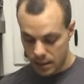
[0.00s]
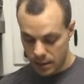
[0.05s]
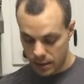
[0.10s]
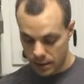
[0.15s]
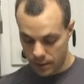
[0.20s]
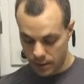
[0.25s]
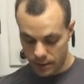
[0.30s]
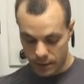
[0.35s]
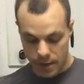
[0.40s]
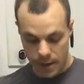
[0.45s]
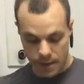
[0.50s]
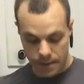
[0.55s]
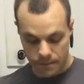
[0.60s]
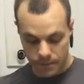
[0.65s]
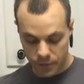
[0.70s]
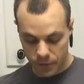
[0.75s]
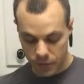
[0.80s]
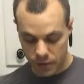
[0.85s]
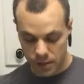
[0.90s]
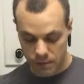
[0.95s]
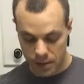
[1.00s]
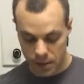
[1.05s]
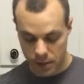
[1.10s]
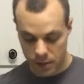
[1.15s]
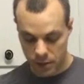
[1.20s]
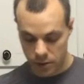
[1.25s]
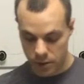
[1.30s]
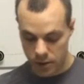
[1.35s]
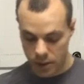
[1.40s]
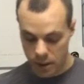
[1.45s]
Alright, those
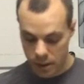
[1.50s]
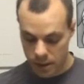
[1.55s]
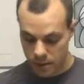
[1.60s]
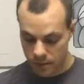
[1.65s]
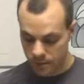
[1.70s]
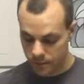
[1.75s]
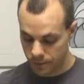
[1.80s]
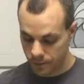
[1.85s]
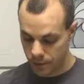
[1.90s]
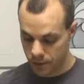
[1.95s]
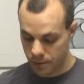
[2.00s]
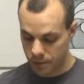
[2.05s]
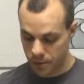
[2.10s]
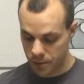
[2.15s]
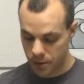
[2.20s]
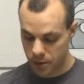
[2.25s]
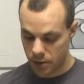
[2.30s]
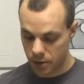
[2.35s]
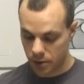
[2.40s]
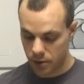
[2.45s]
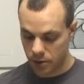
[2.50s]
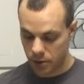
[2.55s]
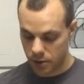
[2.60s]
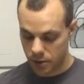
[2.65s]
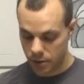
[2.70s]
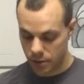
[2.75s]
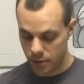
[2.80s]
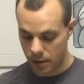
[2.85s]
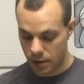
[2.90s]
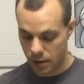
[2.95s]
tomatoes are done. Push
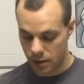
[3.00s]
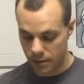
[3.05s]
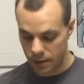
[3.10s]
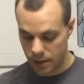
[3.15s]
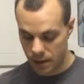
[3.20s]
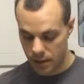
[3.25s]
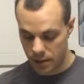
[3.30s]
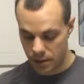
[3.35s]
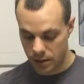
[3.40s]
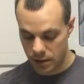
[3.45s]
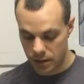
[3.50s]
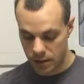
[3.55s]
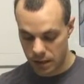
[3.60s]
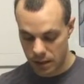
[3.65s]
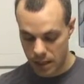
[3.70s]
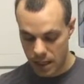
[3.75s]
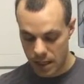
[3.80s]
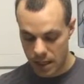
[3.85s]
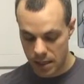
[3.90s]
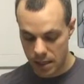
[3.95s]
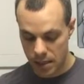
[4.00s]
those right over here to the side.